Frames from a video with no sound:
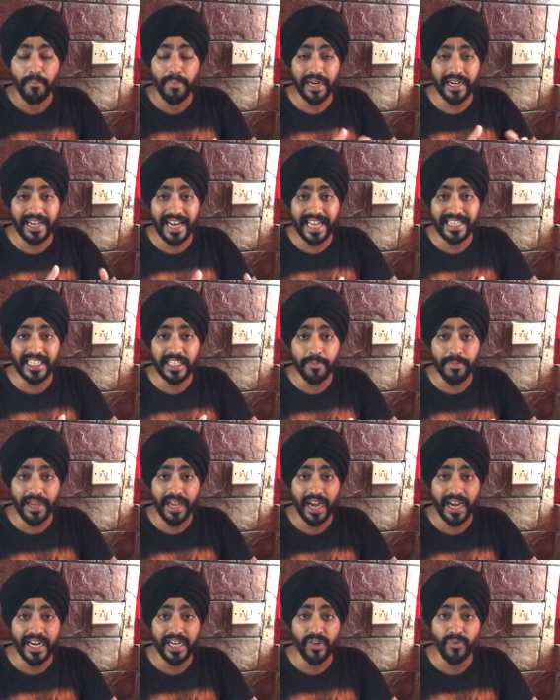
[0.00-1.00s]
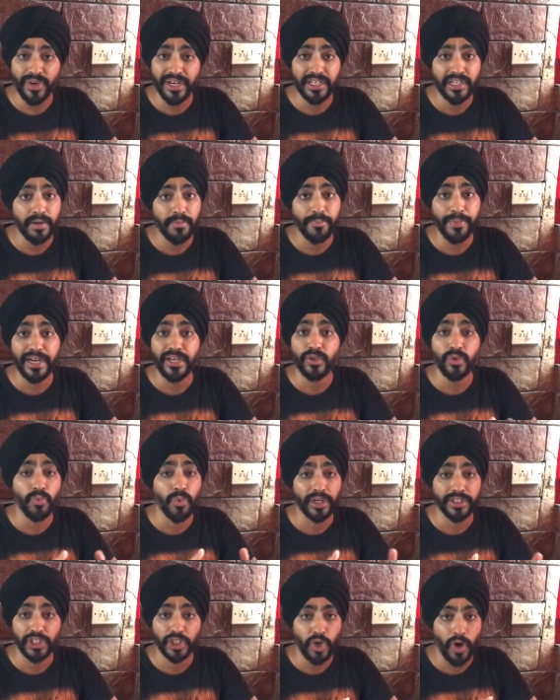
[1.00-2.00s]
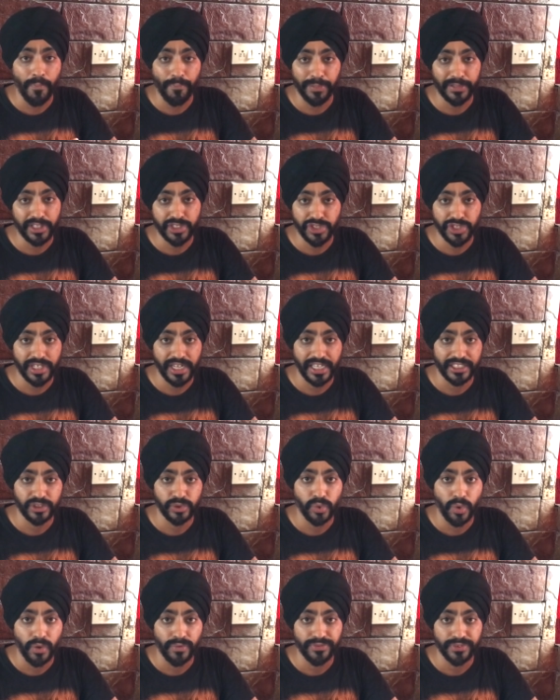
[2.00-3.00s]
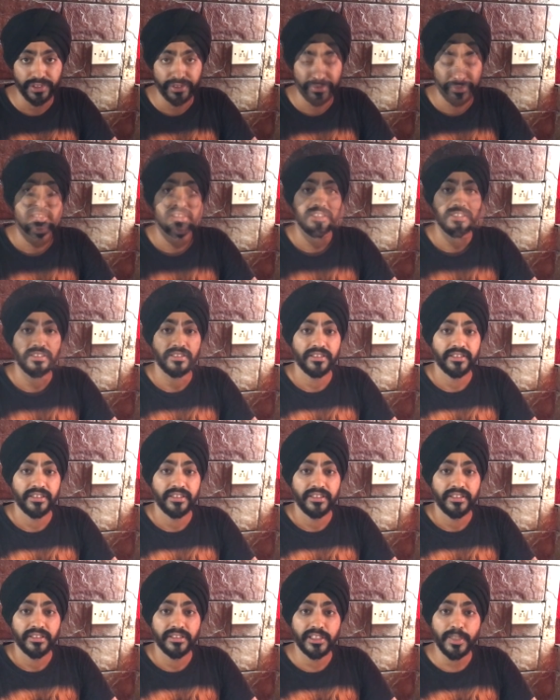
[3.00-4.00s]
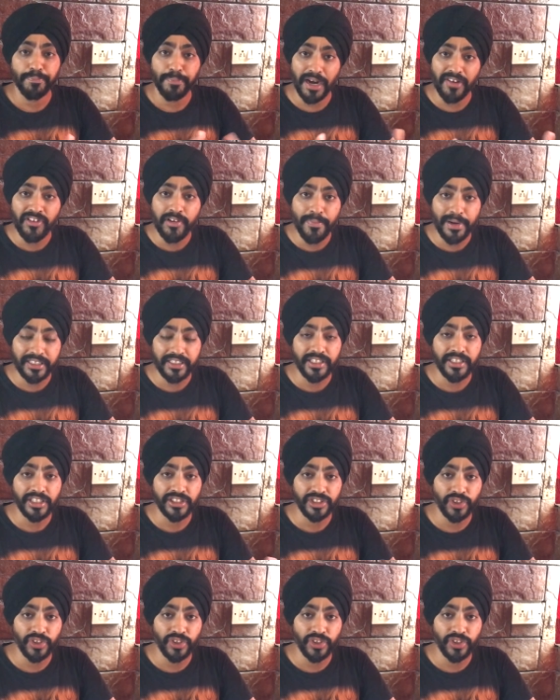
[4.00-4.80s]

but lagging behind when compared to what the competition has to offer. The power button